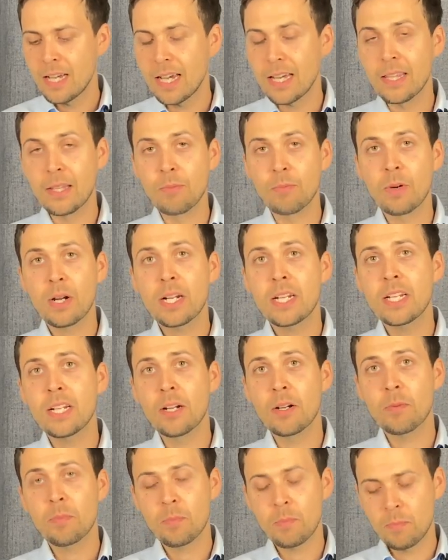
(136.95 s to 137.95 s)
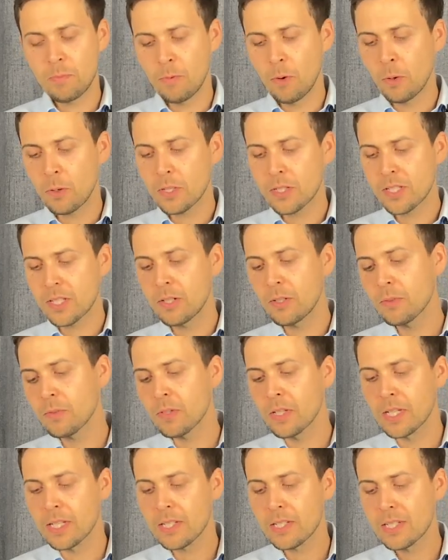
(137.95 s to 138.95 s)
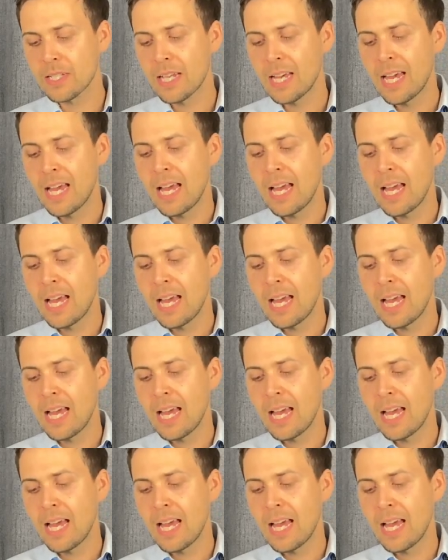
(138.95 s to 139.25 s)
And I'm right here focusing on this.